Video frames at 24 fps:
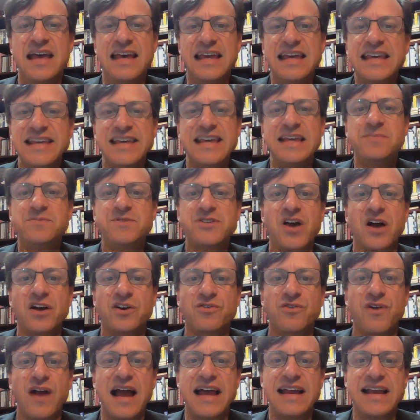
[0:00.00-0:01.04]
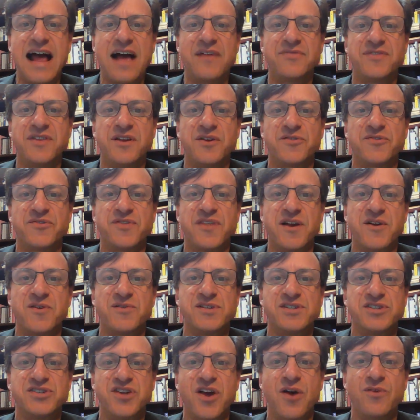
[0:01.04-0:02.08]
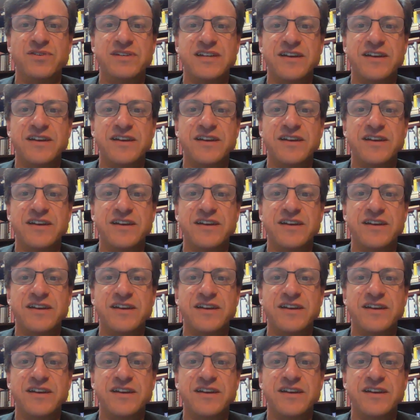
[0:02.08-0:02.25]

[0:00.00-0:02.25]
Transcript: He keeps on crying out that there is no